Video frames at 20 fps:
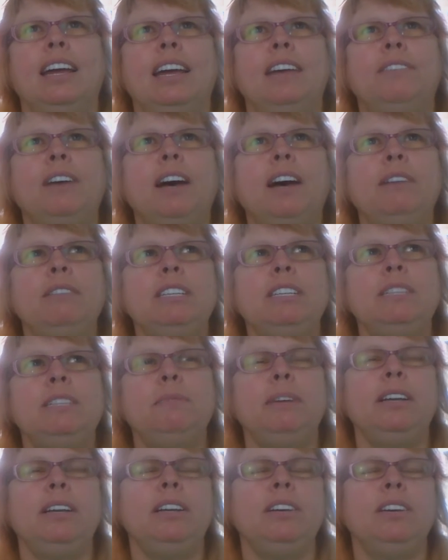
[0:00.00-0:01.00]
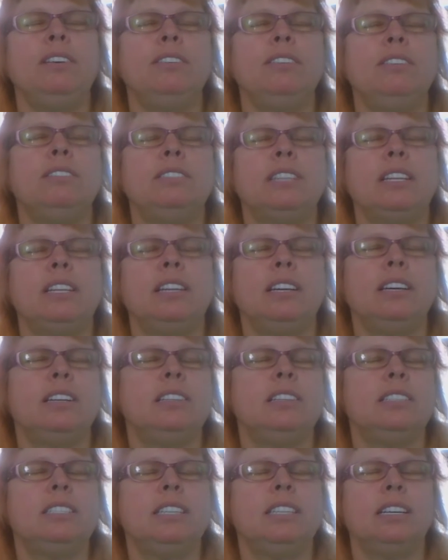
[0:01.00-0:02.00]
if I was being accused of
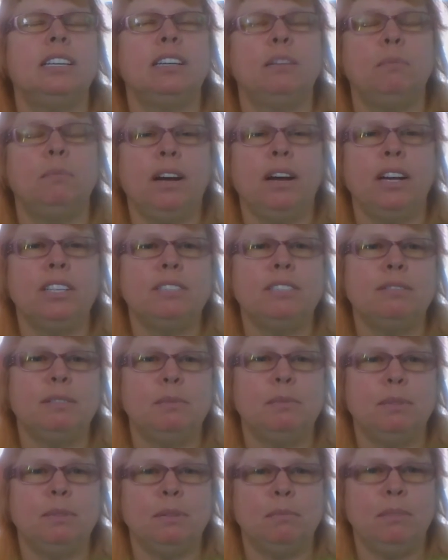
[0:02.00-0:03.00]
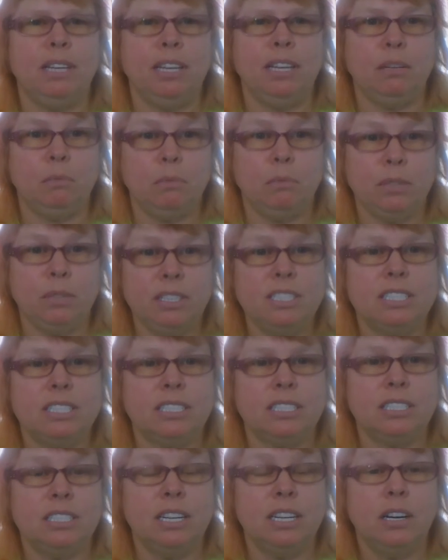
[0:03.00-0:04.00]
things that could possibly put me in
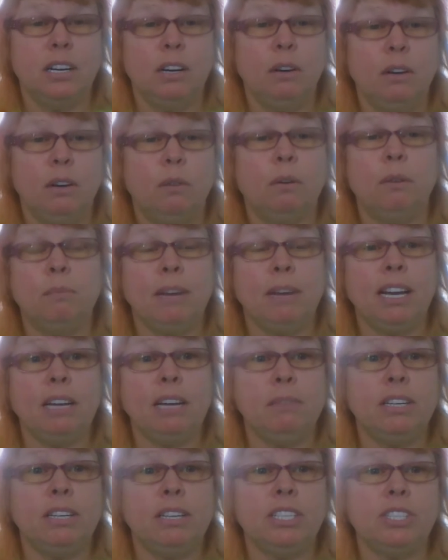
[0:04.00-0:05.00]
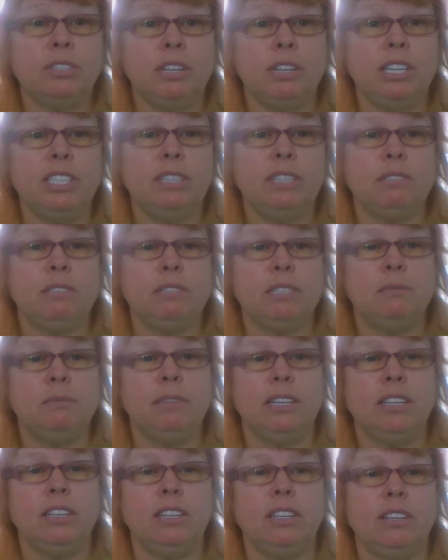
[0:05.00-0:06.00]
prison, or my administration was
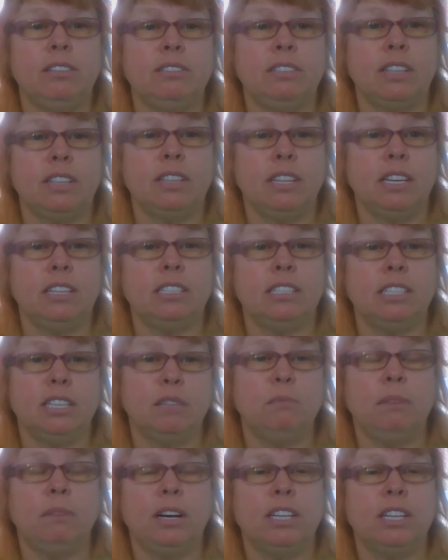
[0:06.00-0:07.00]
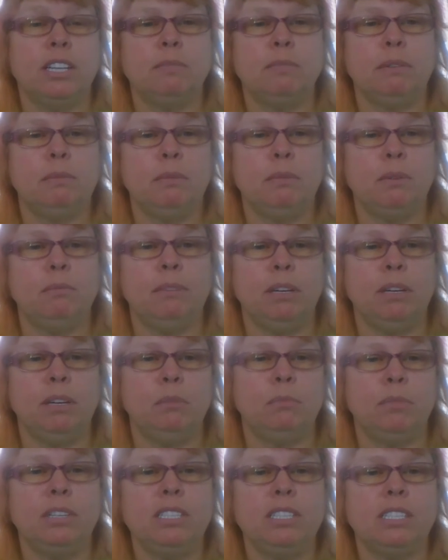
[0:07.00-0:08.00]
being accused of things that could possibly put me
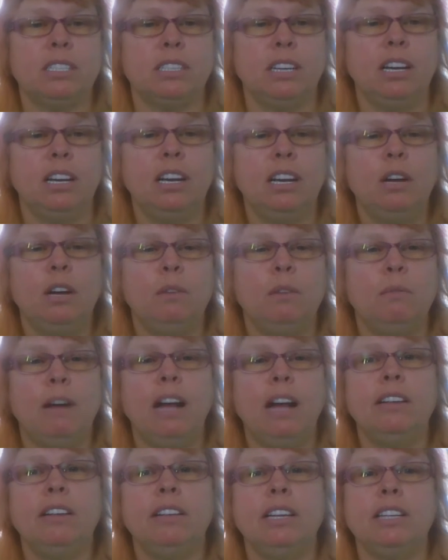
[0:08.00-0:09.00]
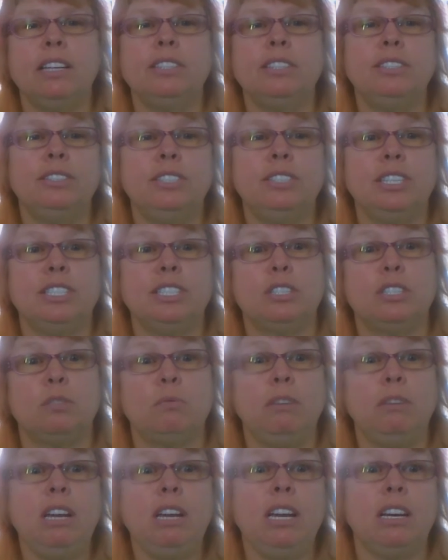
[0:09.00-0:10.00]
in prison, rather than to just
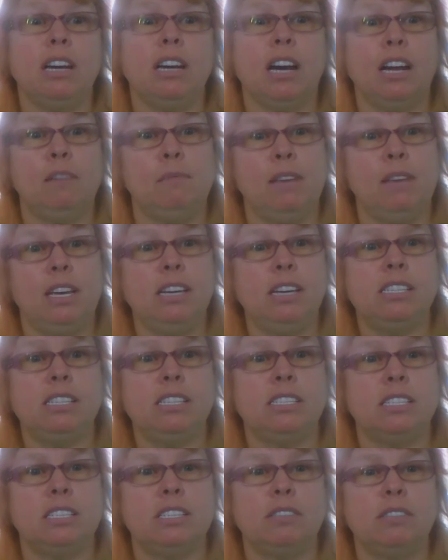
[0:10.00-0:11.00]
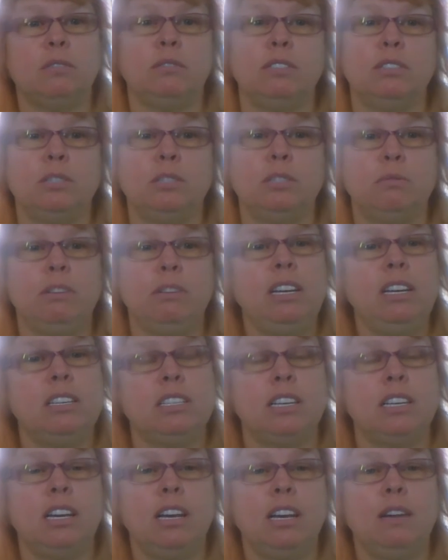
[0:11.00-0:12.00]
tweet I'm innocent, or
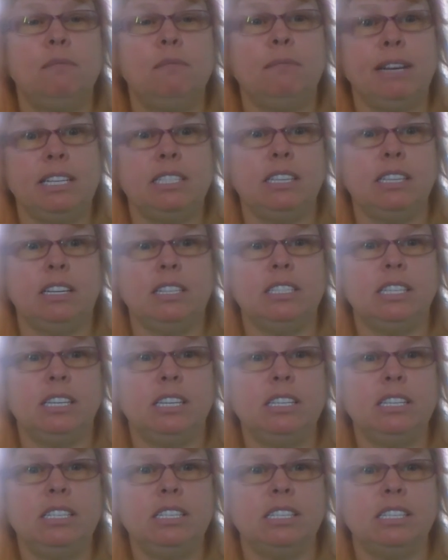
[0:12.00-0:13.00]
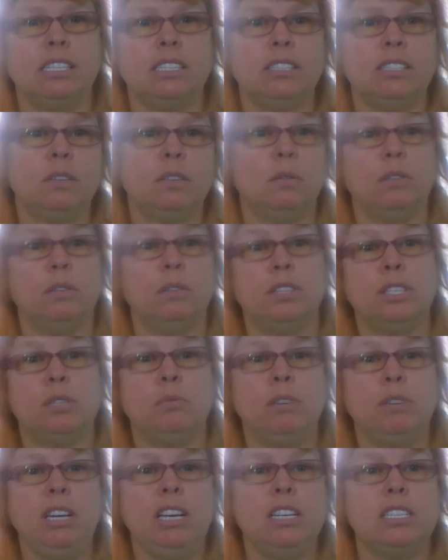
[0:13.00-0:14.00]
tweet my son is innocent, or
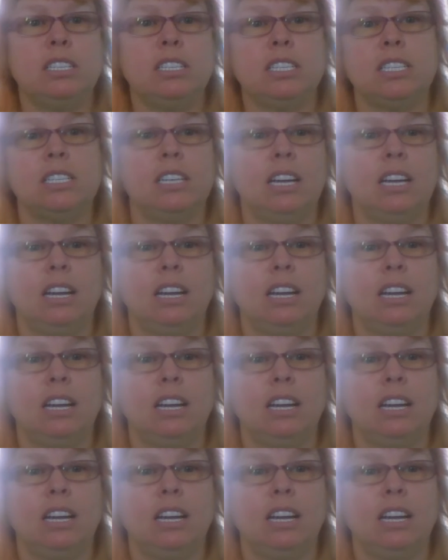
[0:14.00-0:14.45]
tweet,